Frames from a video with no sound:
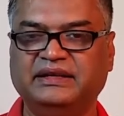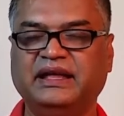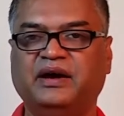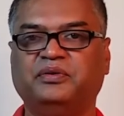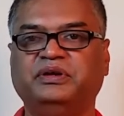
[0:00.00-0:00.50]

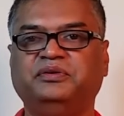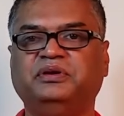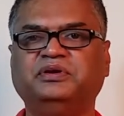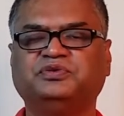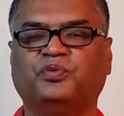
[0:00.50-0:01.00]
Now you
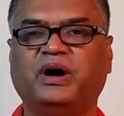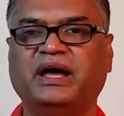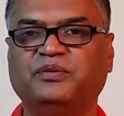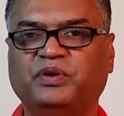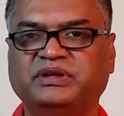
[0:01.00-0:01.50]
use
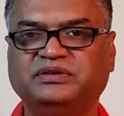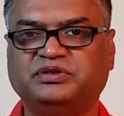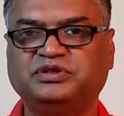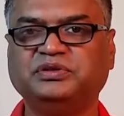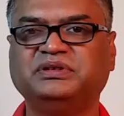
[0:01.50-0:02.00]
while
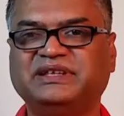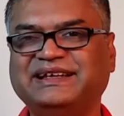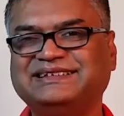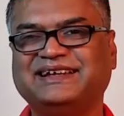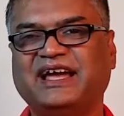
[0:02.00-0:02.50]
when two
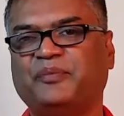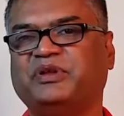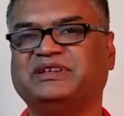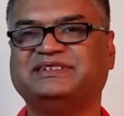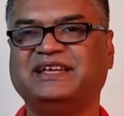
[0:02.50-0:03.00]
things are
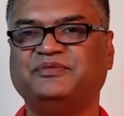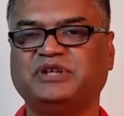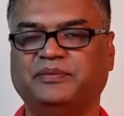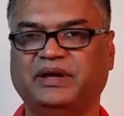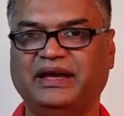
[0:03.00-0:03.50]
happening at the same
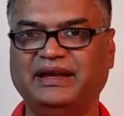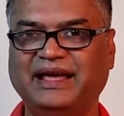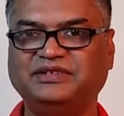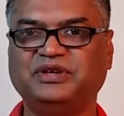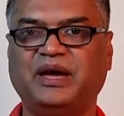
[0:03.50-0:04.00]
time. It
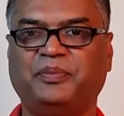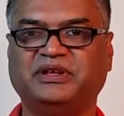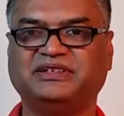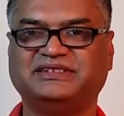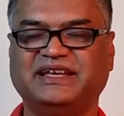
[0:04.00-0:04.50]
has to happen
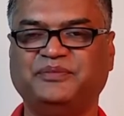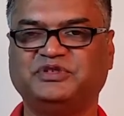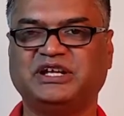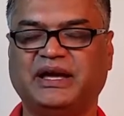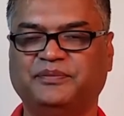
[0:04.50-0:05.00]
at the same
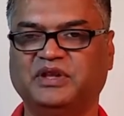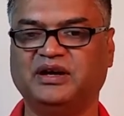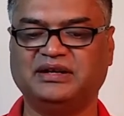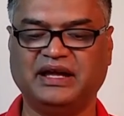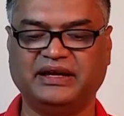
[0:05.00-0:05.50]
time,
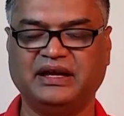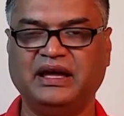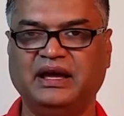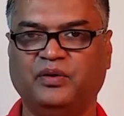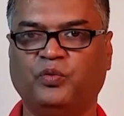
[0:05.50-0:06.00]
not like
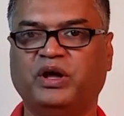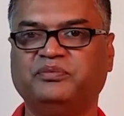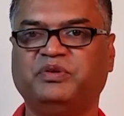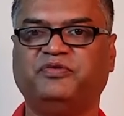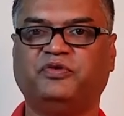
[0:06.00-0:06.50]

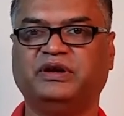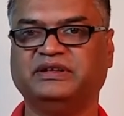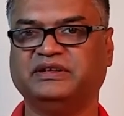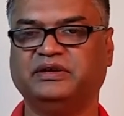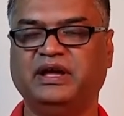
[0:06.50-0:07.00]
one before
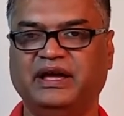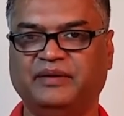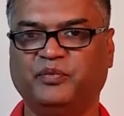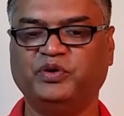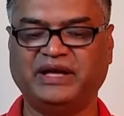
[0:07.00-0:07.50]
another.
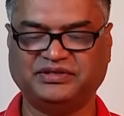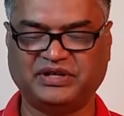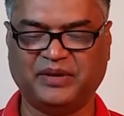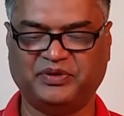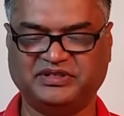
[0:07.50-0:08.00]
Both has
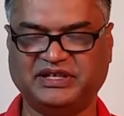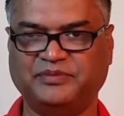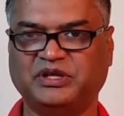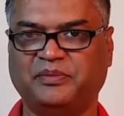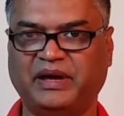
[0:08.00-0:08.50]
to happen at the
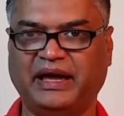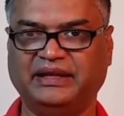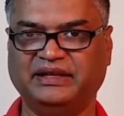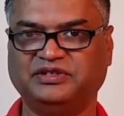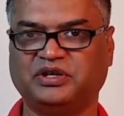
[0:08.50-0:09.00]
same time,
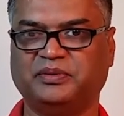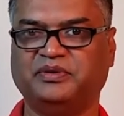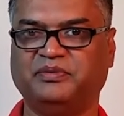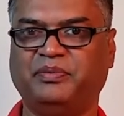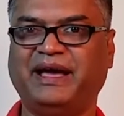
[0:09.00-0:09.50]
and they're talking
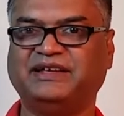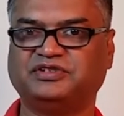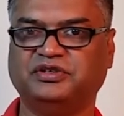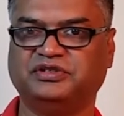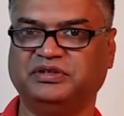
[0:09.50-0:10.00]
about
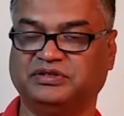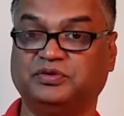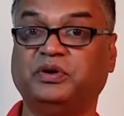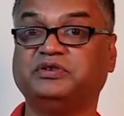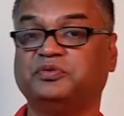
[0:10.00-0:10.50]
past continuous.
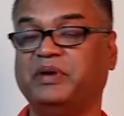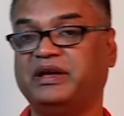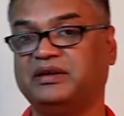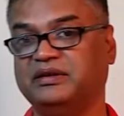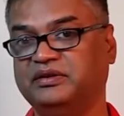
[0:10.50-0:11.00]
So we're going to
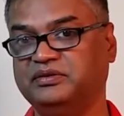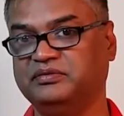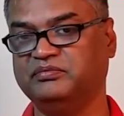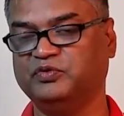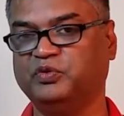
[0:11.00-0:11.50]
make it,
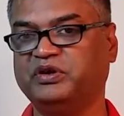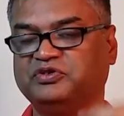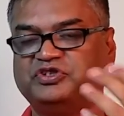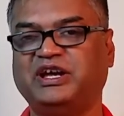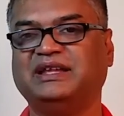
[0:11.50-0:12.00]
we're
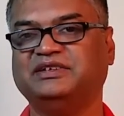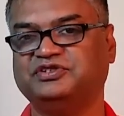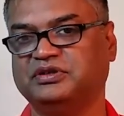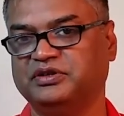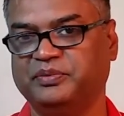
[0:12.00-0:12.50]
going to
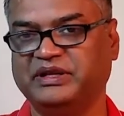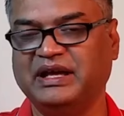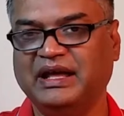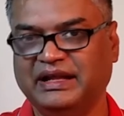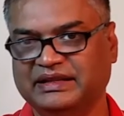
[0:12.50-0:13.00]
challenge you a little bit.
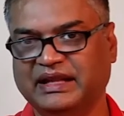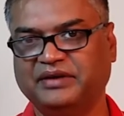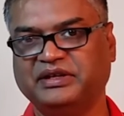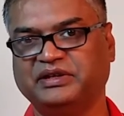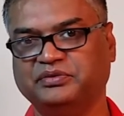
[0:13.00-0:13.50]
Now
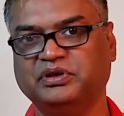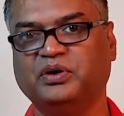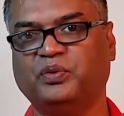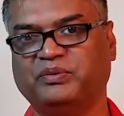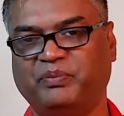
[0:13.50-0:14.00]
that you
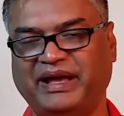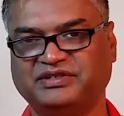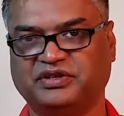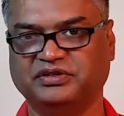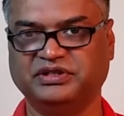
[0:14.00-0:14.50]
know what
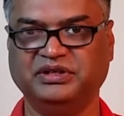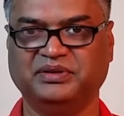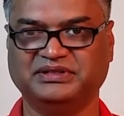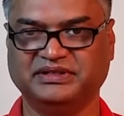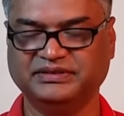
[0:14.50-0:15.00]
past
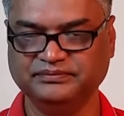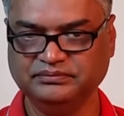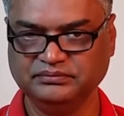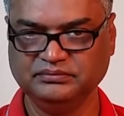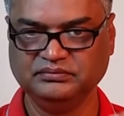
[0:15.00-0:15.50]
continuous is,
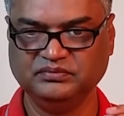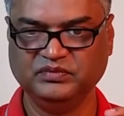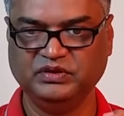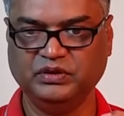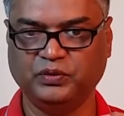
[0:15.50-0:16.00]

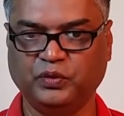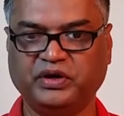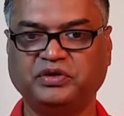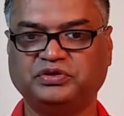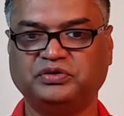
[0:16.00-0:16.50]
we're
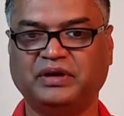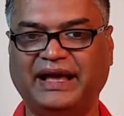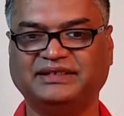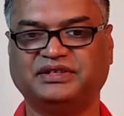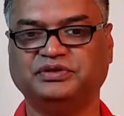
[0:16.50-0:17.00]
going to
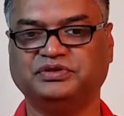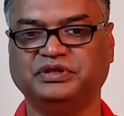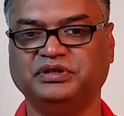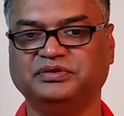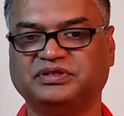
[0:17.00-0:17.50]
ask you to
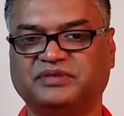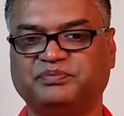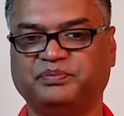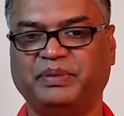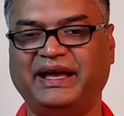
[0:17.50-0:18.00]
use
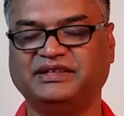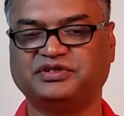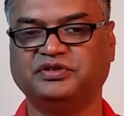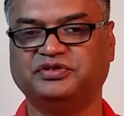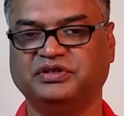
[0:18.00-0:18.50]

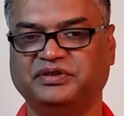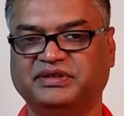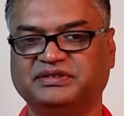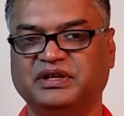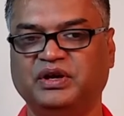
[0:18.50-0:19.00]
past
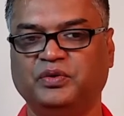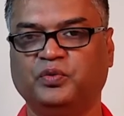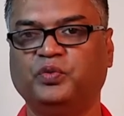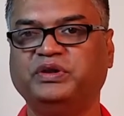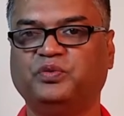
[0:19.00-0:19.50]
continuous
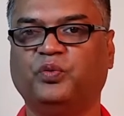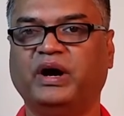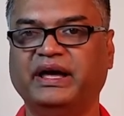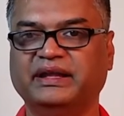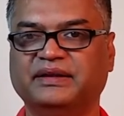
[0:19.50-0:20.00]
with
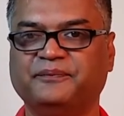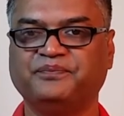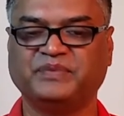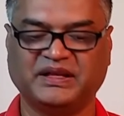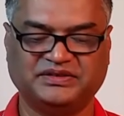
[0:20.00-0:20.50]
while.
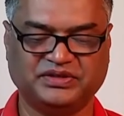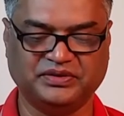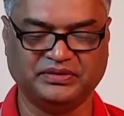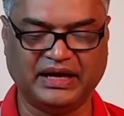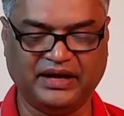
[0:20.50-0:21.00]

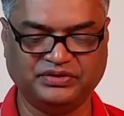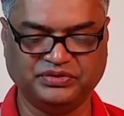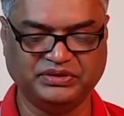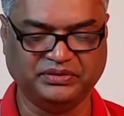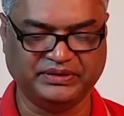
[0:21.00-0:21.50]
So how do
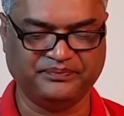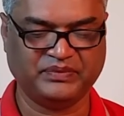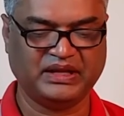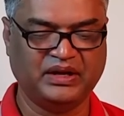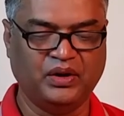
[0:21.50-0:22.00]
we do it?